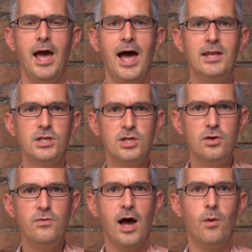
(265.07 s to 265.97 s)
and to
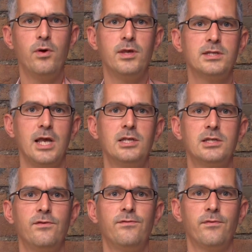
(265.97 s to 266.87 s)
do that with a
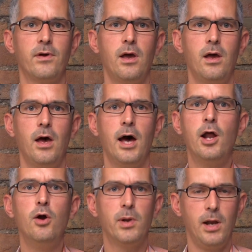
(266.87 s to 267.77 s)
sense of
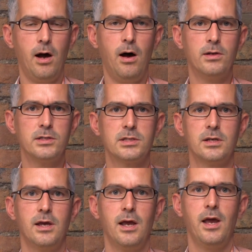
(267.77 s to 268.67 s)
an open heart
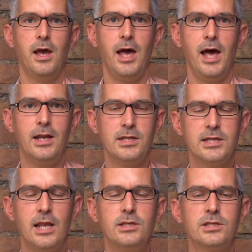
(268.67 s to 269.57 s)
and a
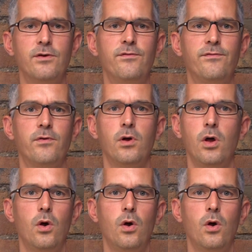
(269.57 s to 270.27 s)
sense of